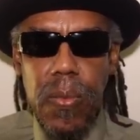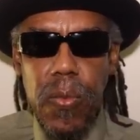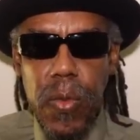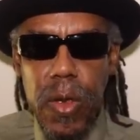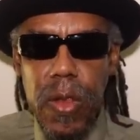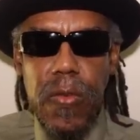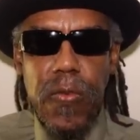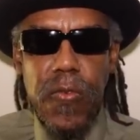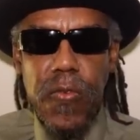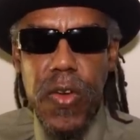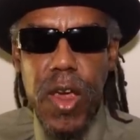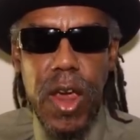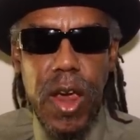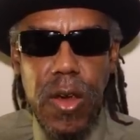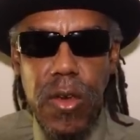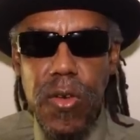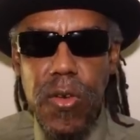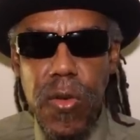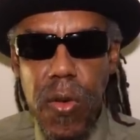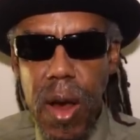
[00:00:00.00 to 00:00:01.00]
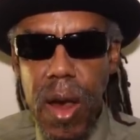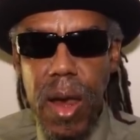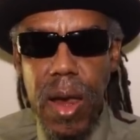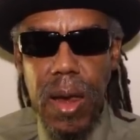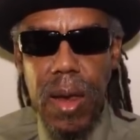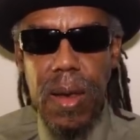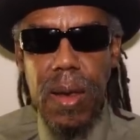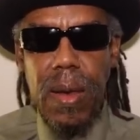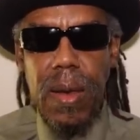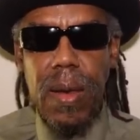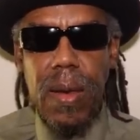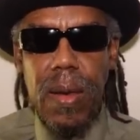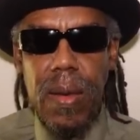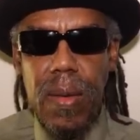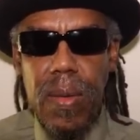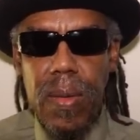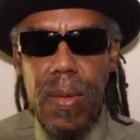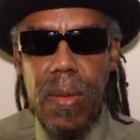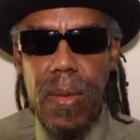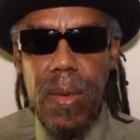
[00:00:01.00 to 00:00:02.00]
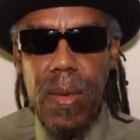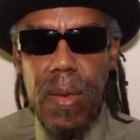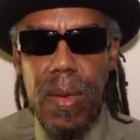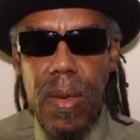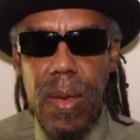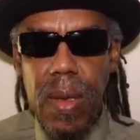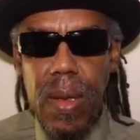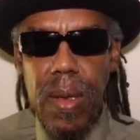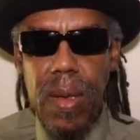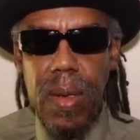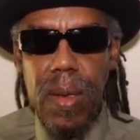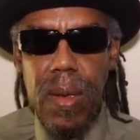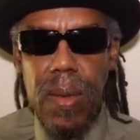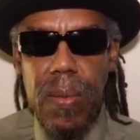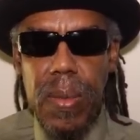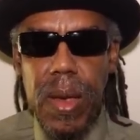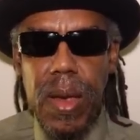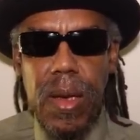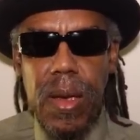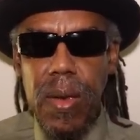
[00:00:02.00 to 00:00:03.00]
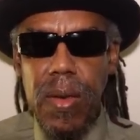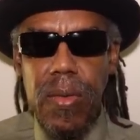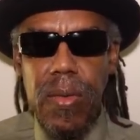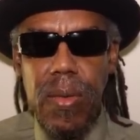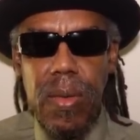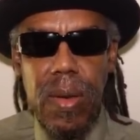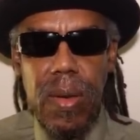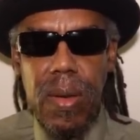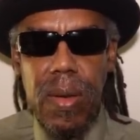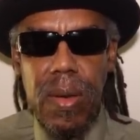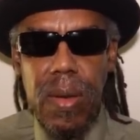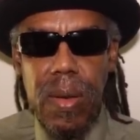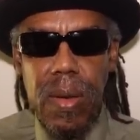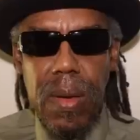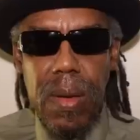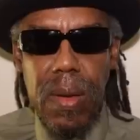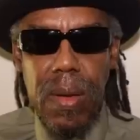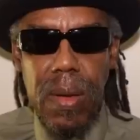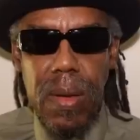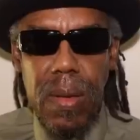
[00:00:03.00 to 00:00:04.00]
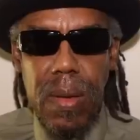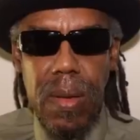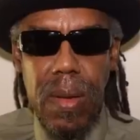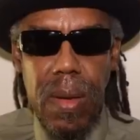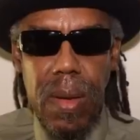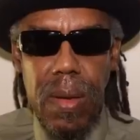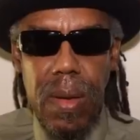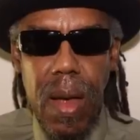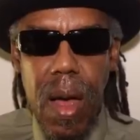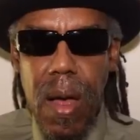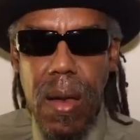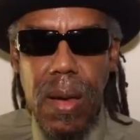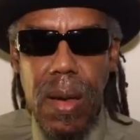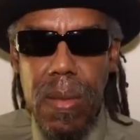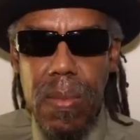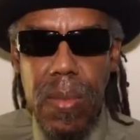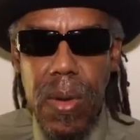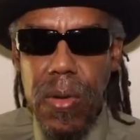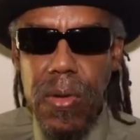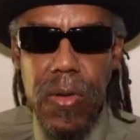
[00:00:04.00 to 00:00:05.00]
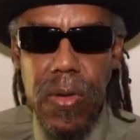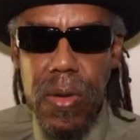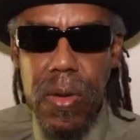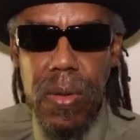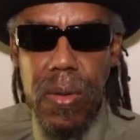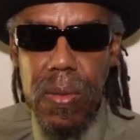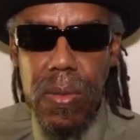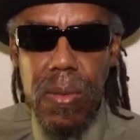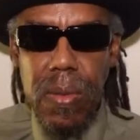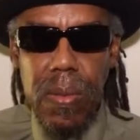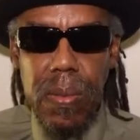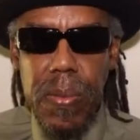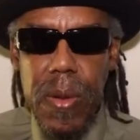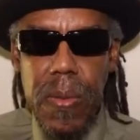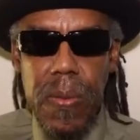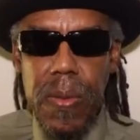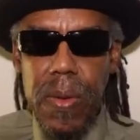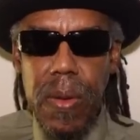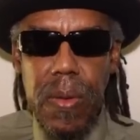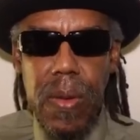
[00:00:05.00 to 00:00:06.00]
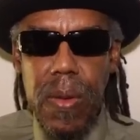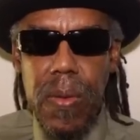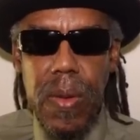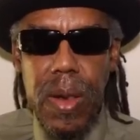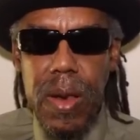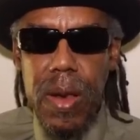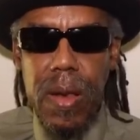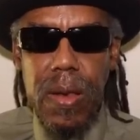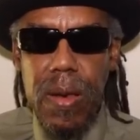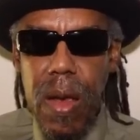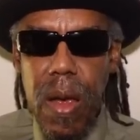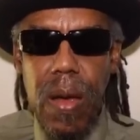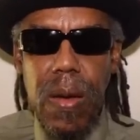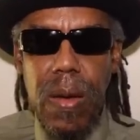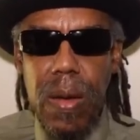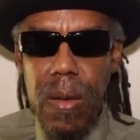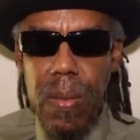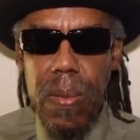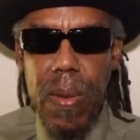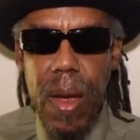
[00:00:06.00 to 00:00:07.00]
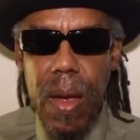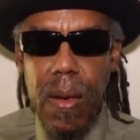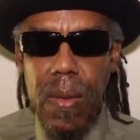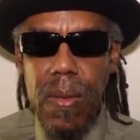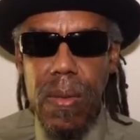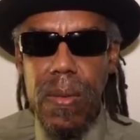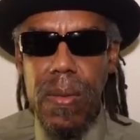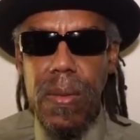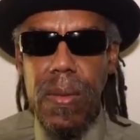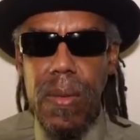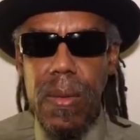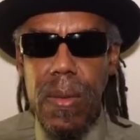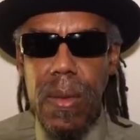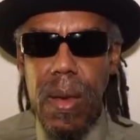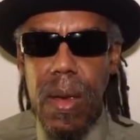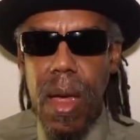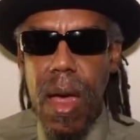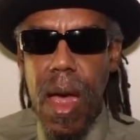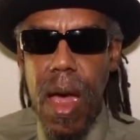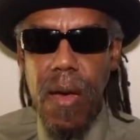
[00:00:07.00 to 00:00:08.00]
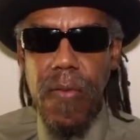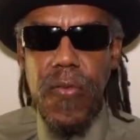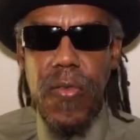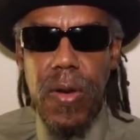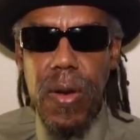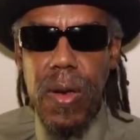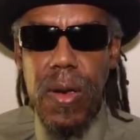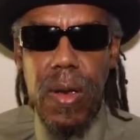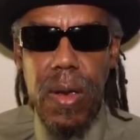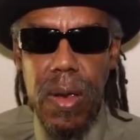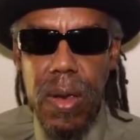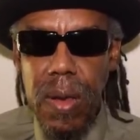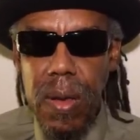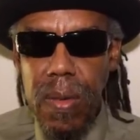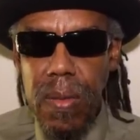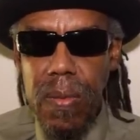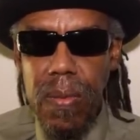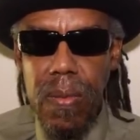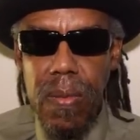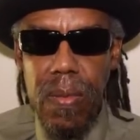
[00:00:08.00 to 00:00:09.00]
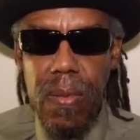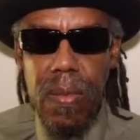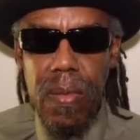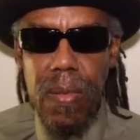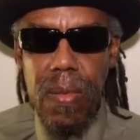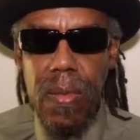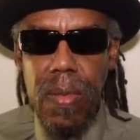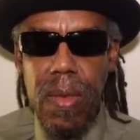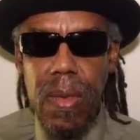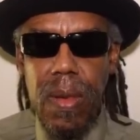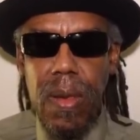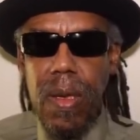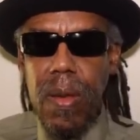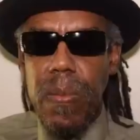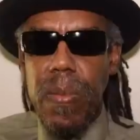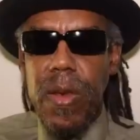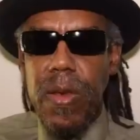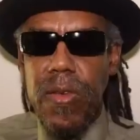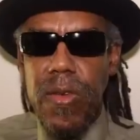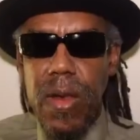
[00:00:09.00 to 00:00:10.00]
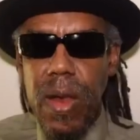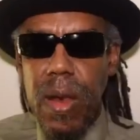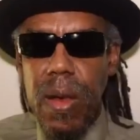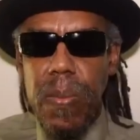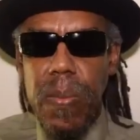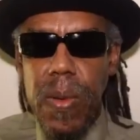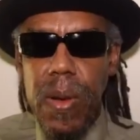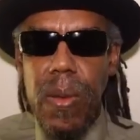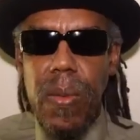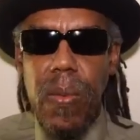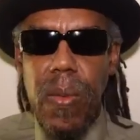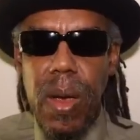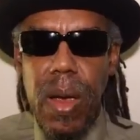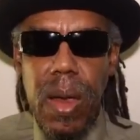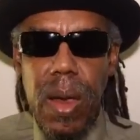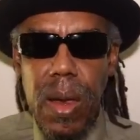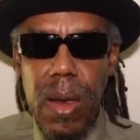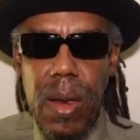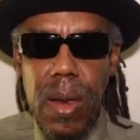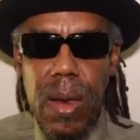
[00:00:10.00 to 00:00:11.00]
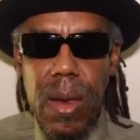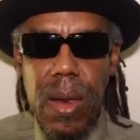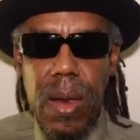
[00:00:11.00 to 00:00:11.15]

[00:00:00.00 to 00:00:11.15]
with fair trade. Because all the emotional people don't know what they're talking about. Africa could be set up in a way